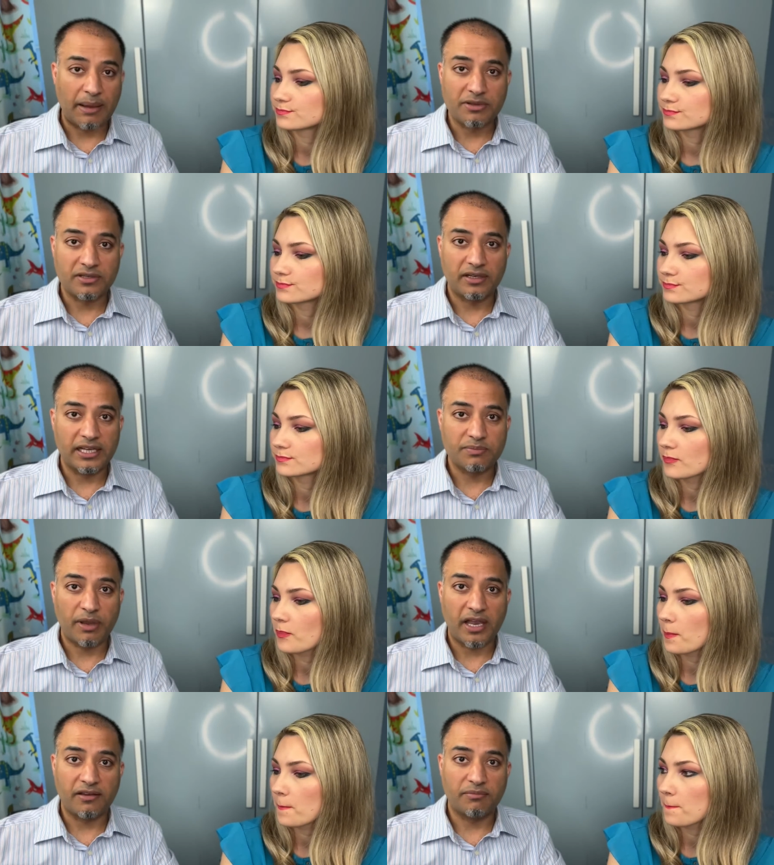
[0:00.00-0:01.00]
Speaker 1: Amazon is
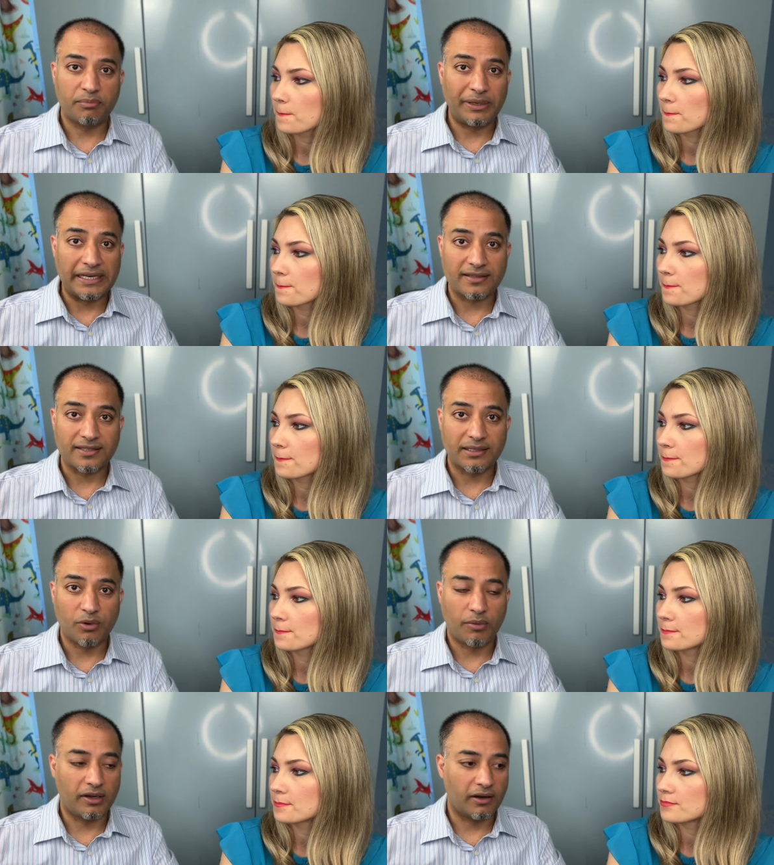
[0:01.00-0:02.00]
paying peanuts at the
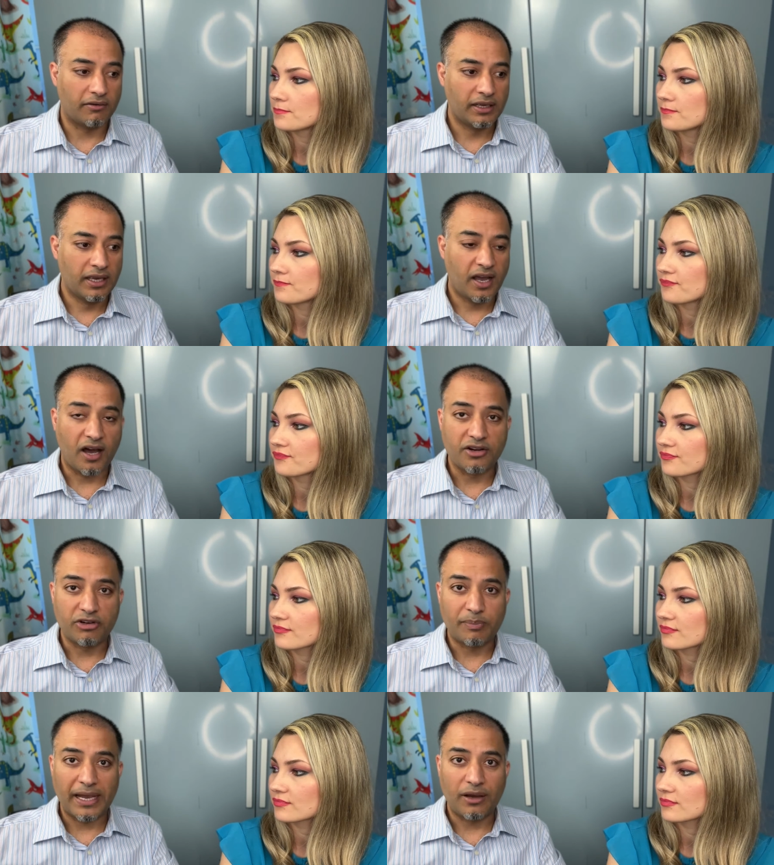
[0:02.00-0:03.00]
moment, you know.
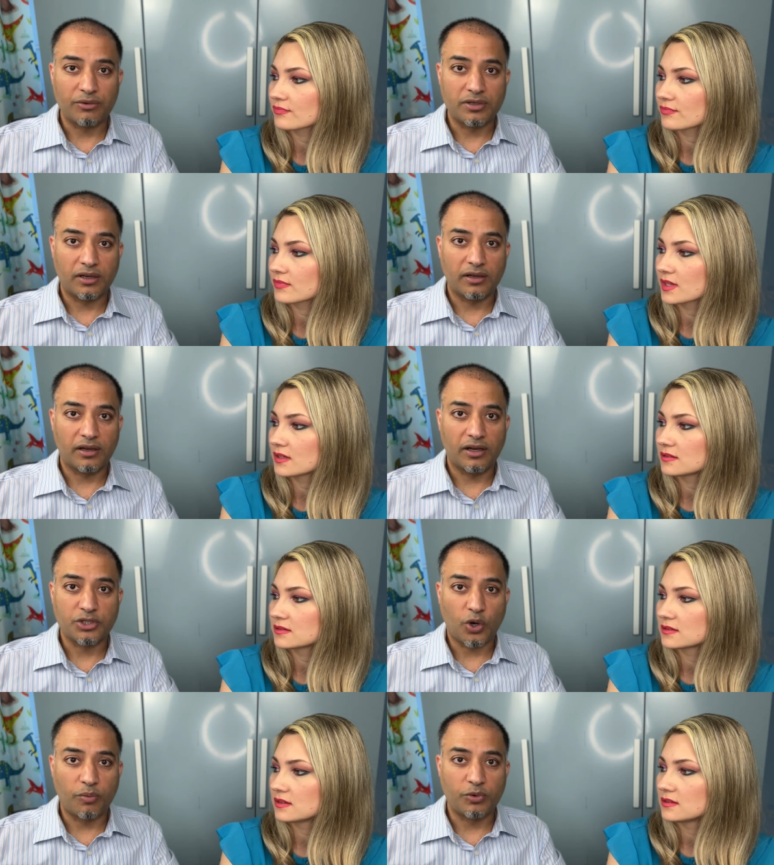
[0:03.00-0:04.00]
£100 a
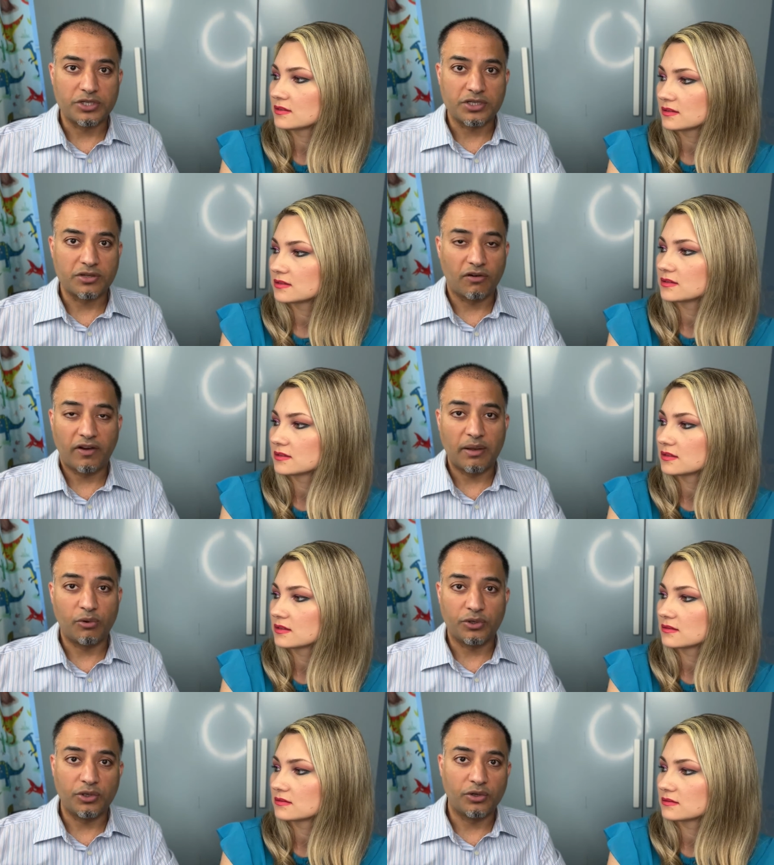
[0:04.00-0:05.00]
job, which is not
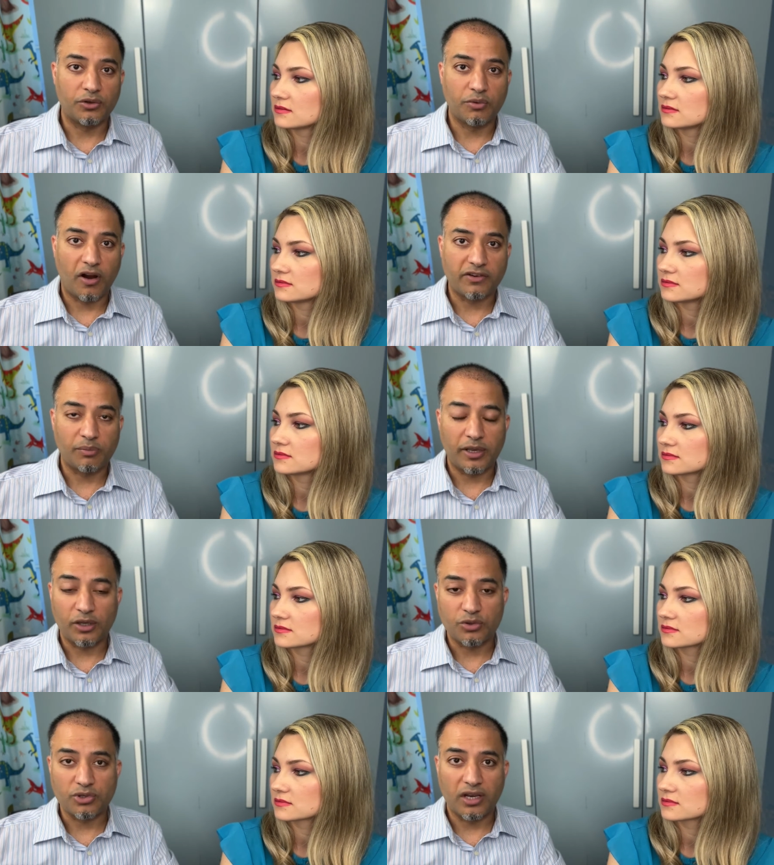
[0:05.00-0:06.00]
viable. You know, after
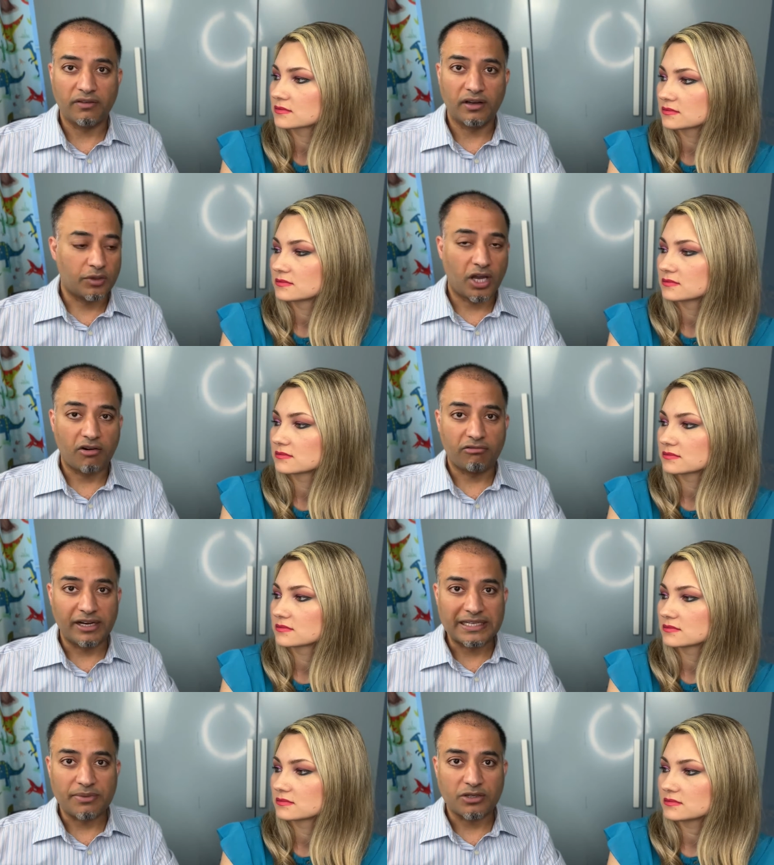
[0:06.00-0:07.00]
paying your driver, current
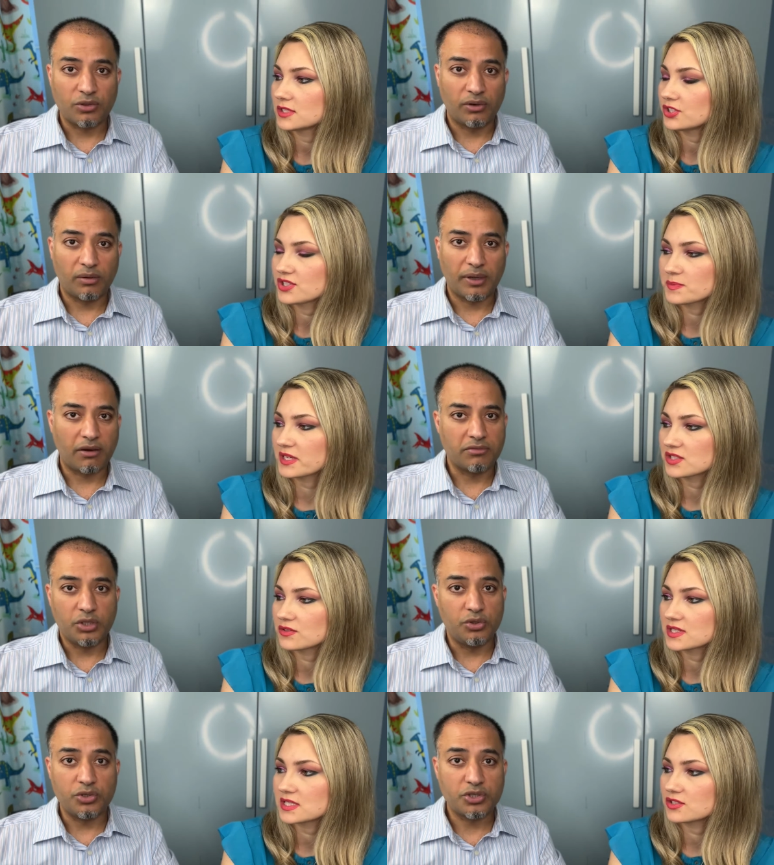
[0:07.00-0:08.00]
rate is about £200. It just makes
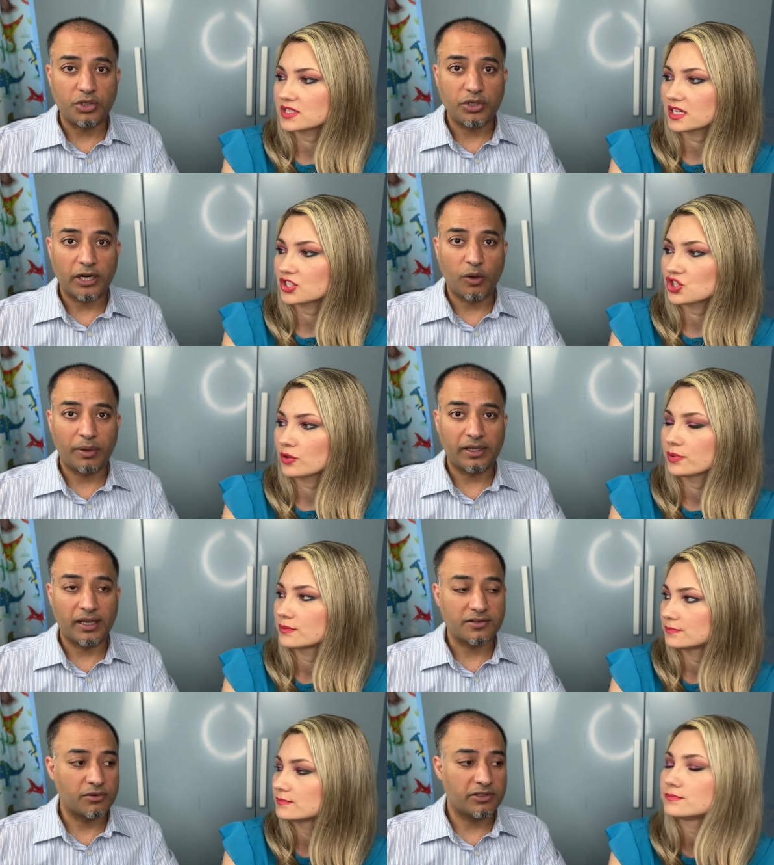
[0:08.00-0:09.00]
no sense to take a job. You cannot pick,
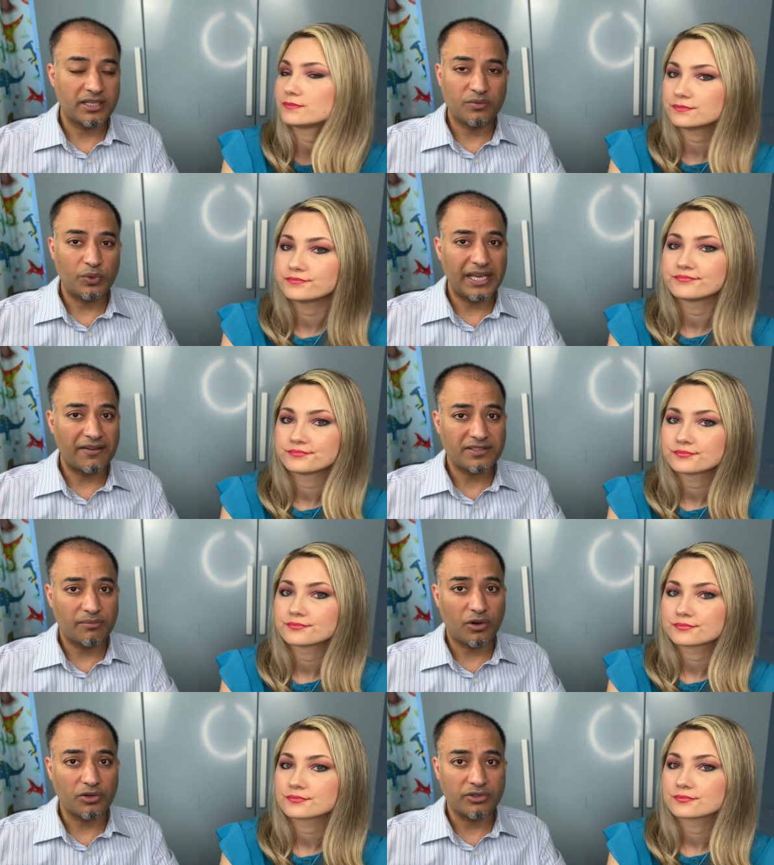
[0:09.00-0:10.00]
yeah. So in a sense, we have
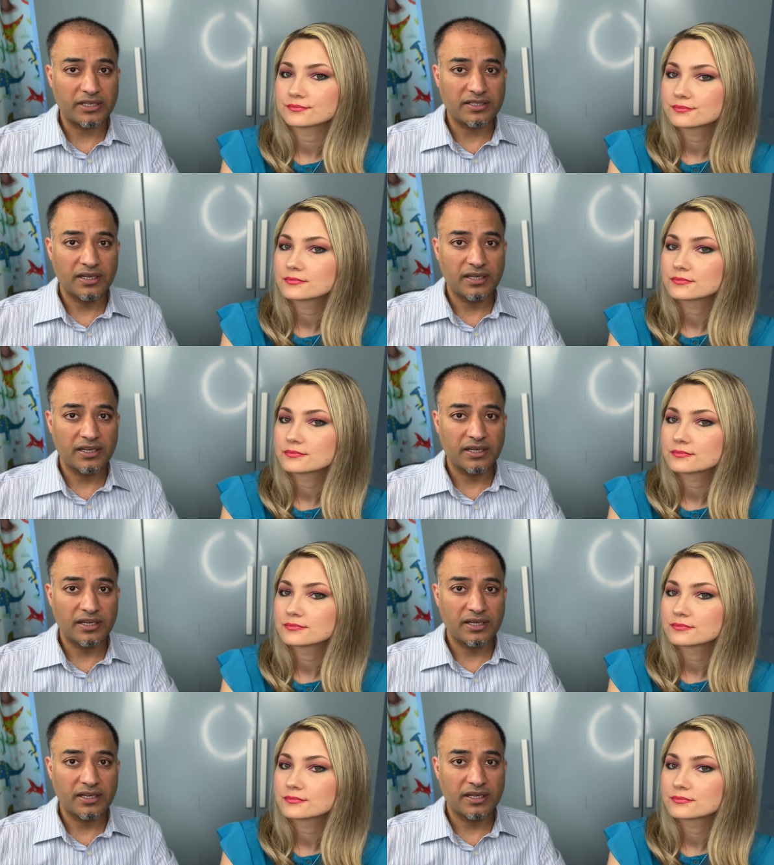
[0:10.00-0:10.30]
some contracts